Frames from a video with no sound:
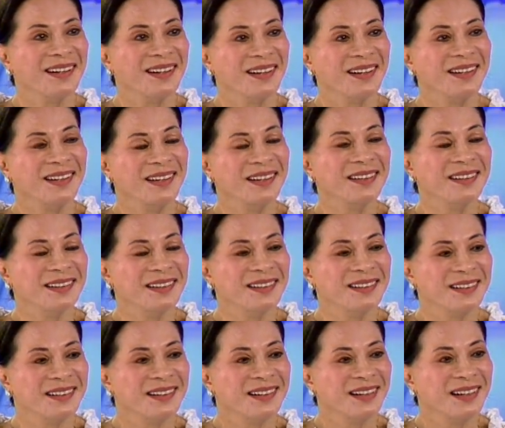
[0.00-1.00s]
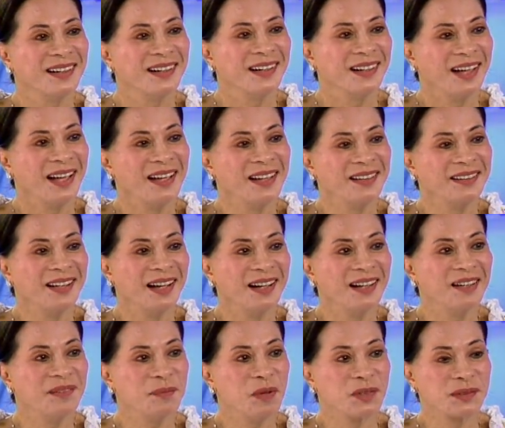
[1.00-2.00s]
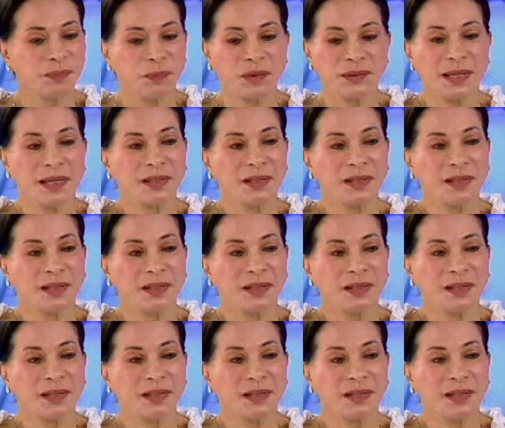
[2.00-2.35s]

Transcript: Yeah. And? And uh, because, because I